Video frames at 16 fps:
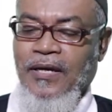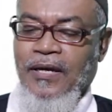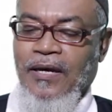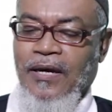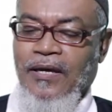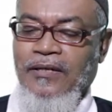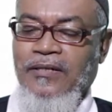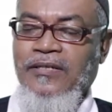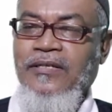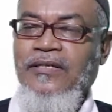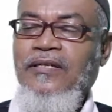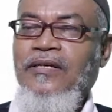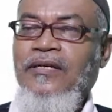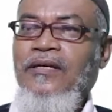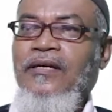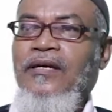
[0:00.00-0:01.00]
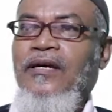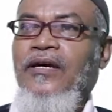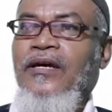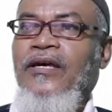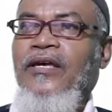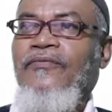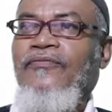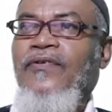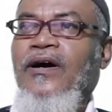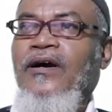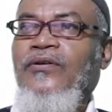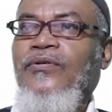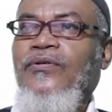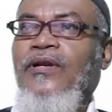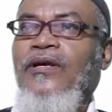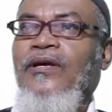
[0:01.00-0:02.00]
and see if
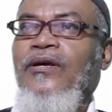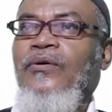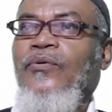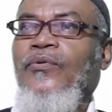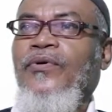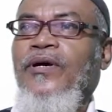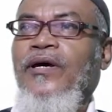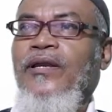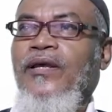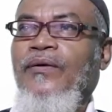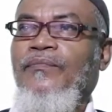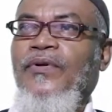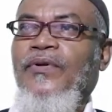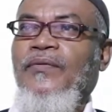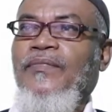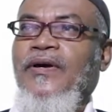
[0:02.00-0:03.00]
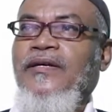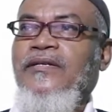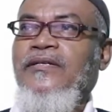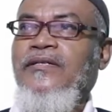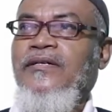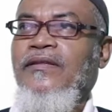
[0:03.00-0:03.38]
actually we can implement